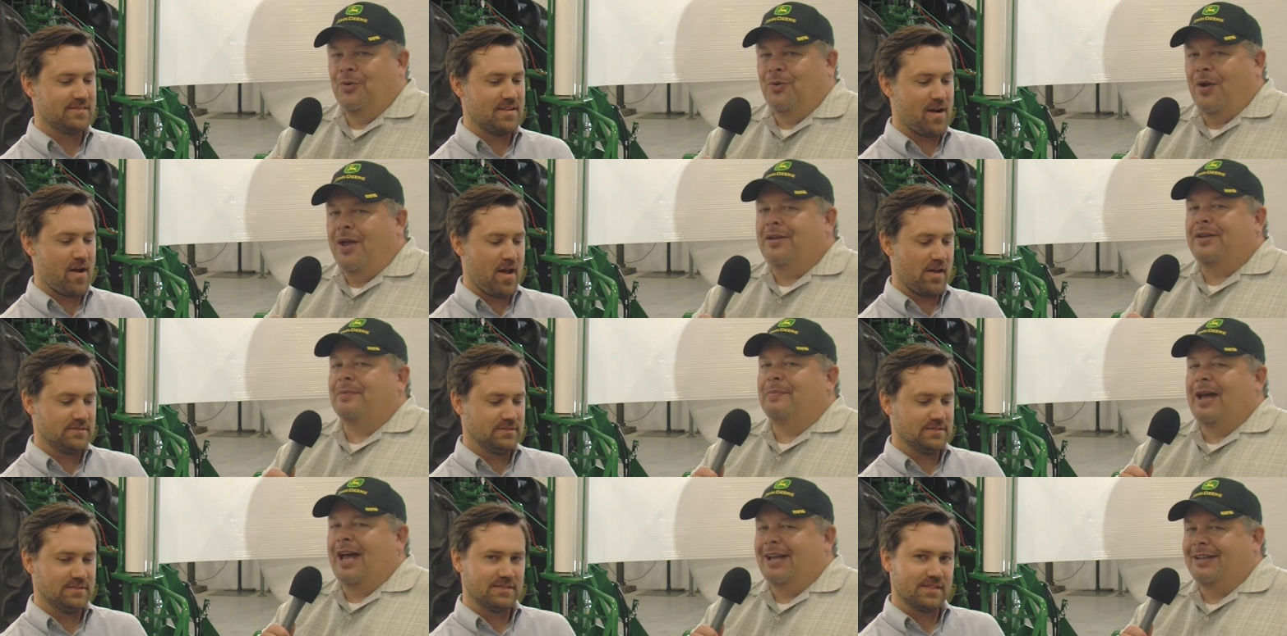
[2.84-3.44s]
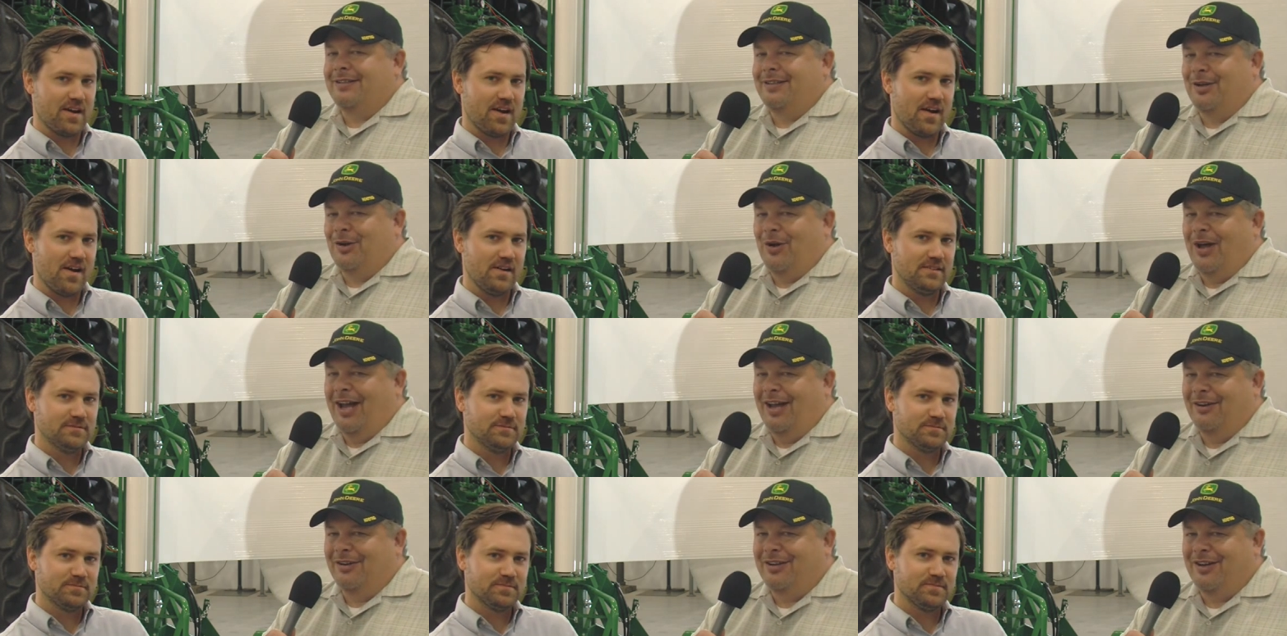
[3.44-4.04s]
Speaker 1: Welcome back to In
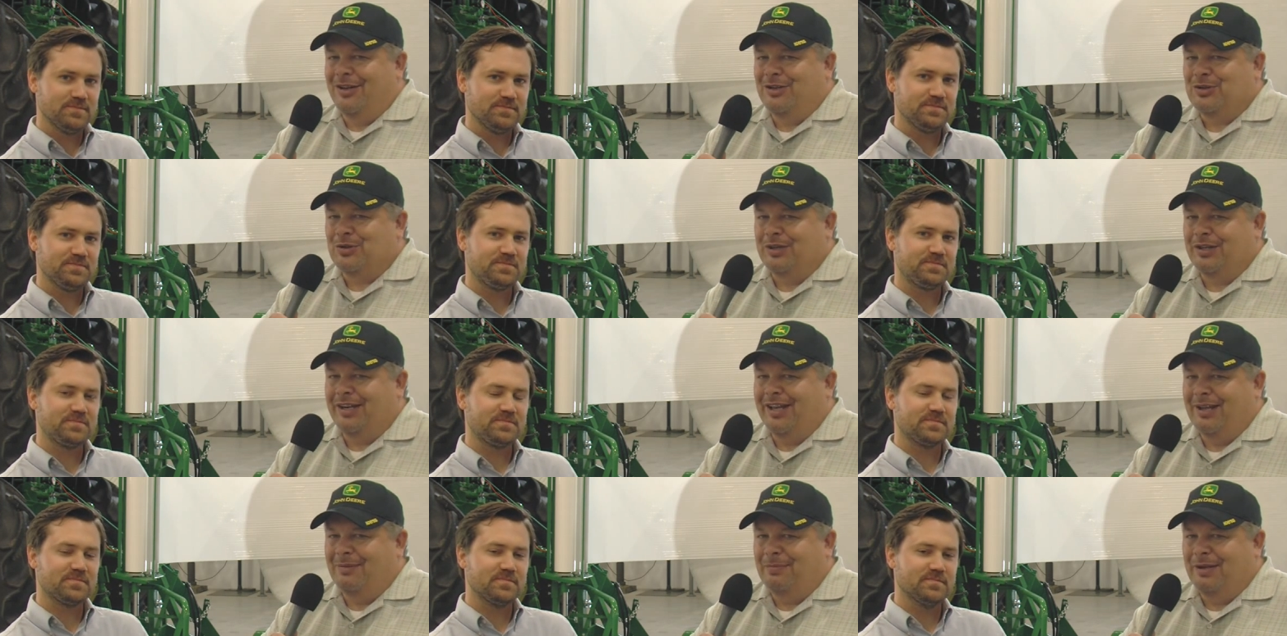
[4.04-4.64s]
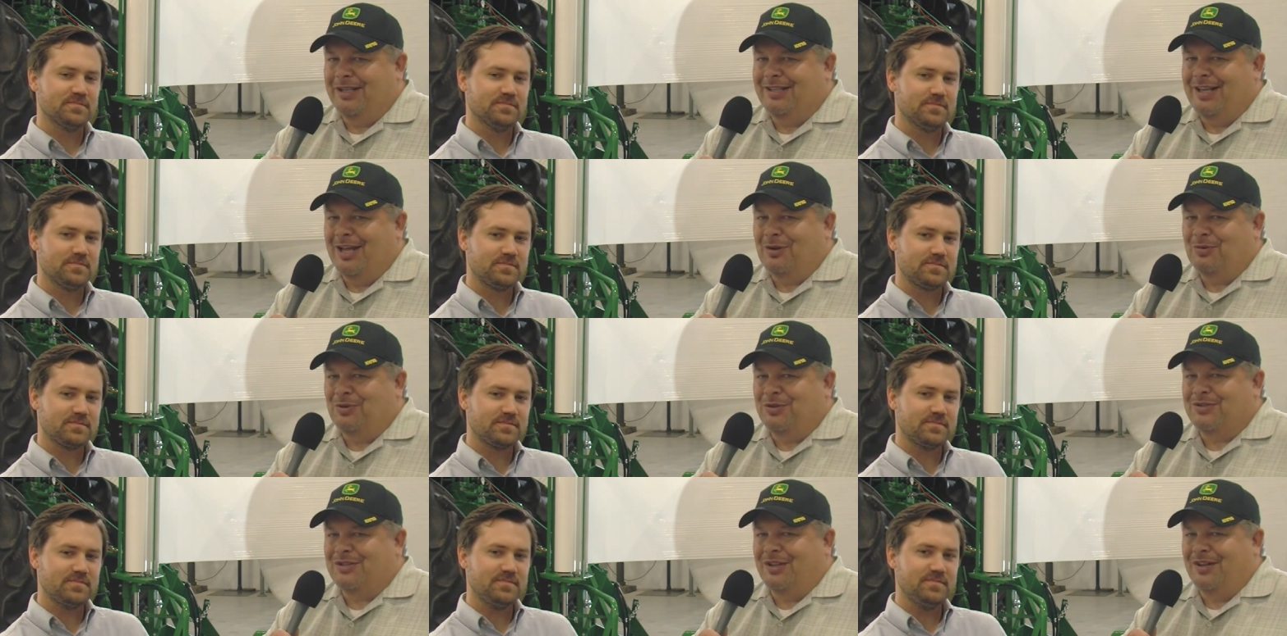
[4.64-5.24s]
Ohio Country today. Big Dan
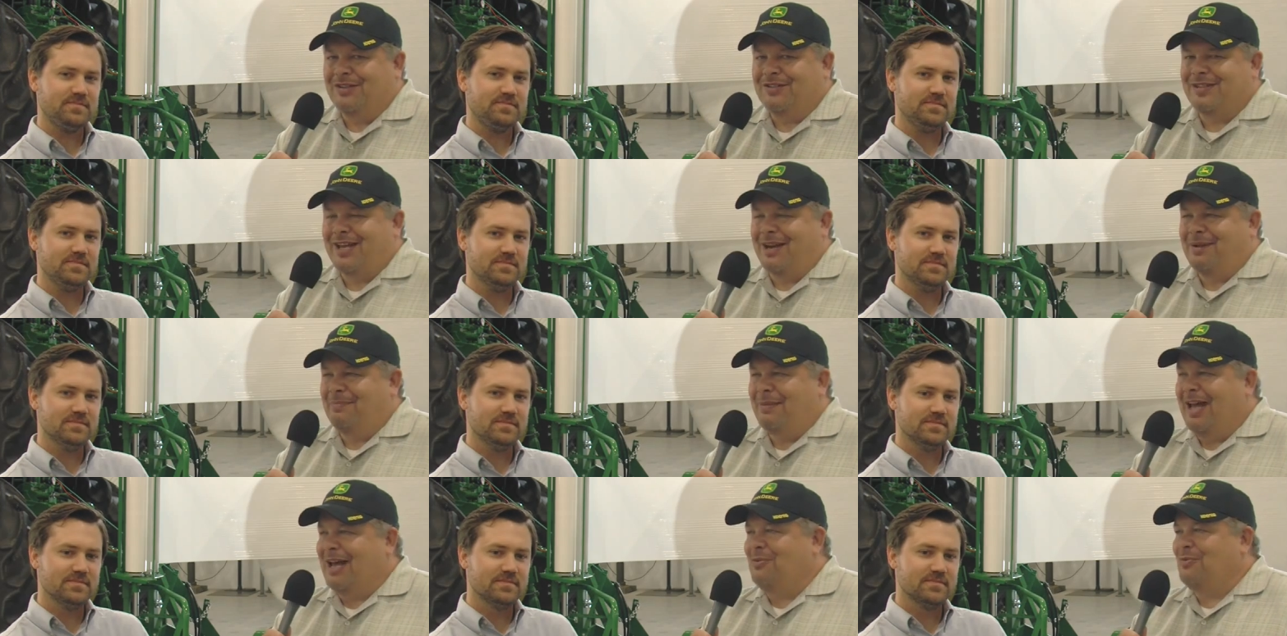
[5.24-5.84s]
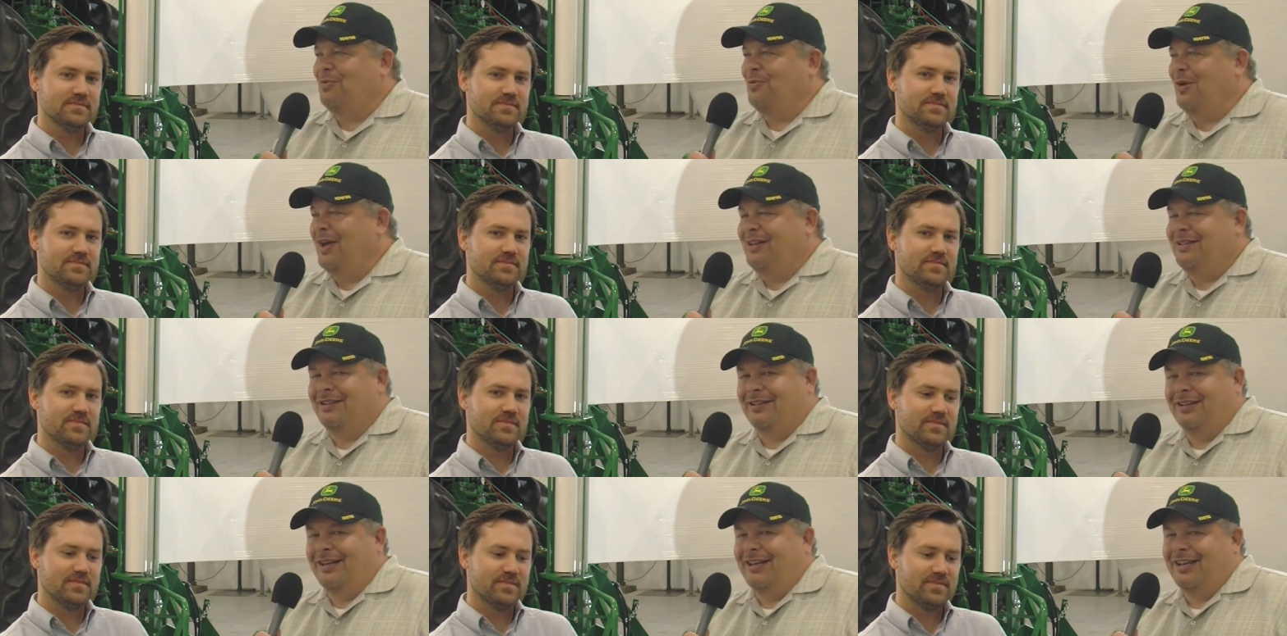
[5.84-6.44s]
Wilson alongside of Matt
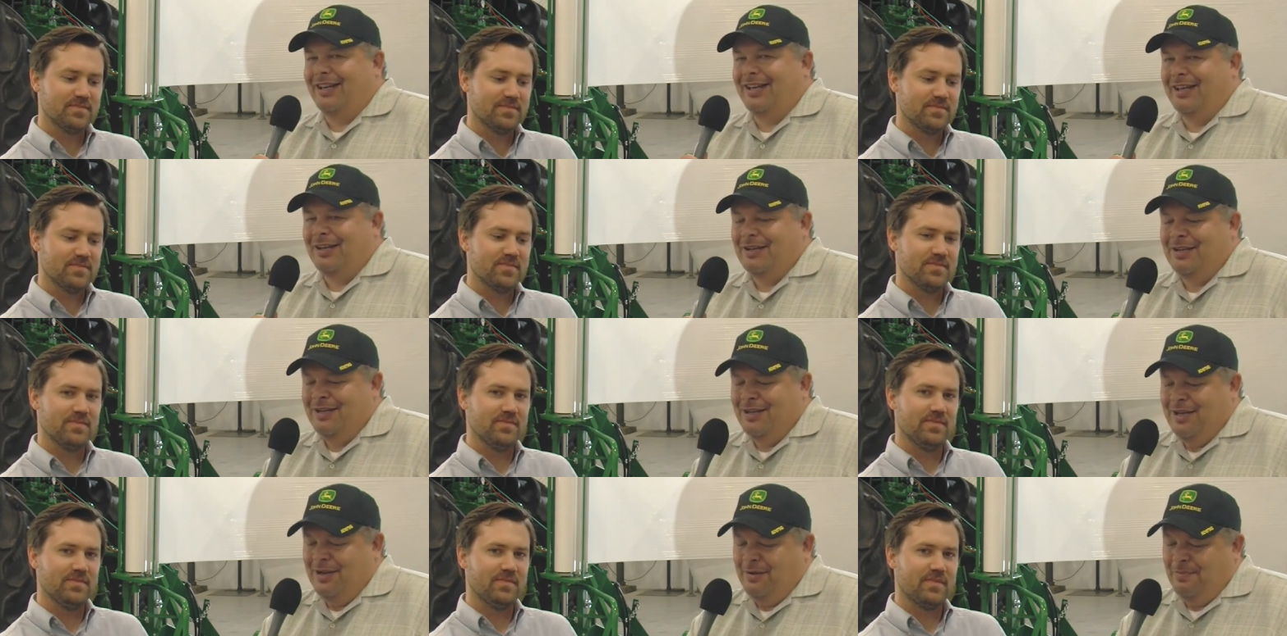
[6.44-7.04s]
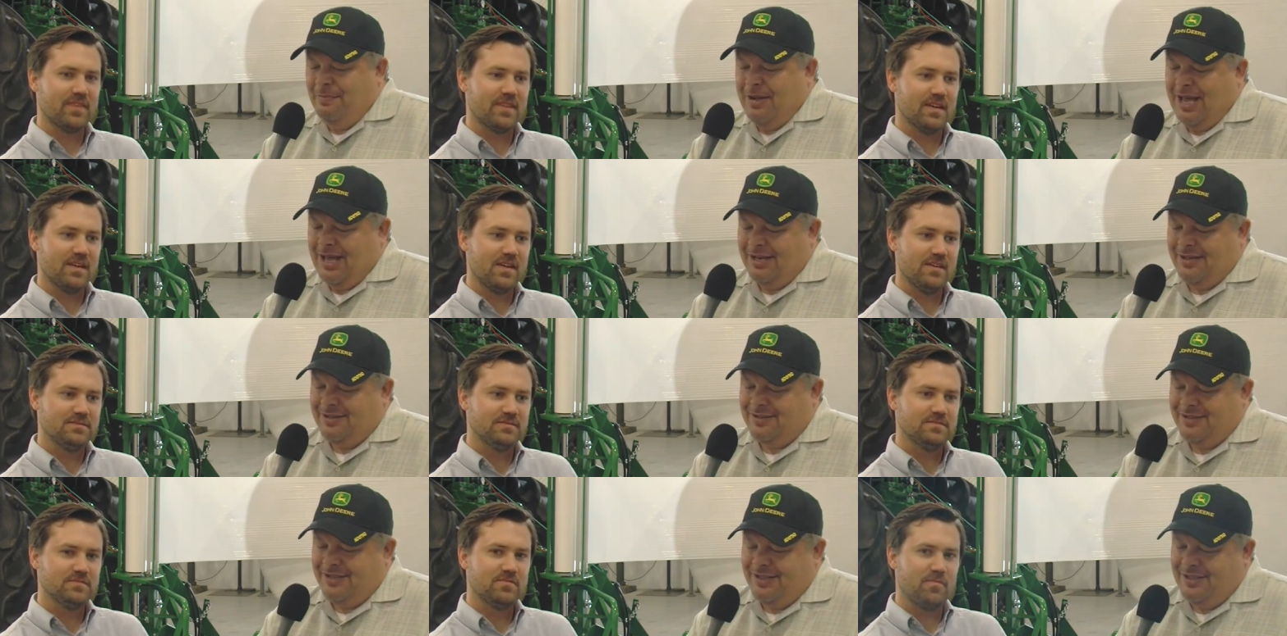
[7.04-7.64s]
Wendling, and Matt is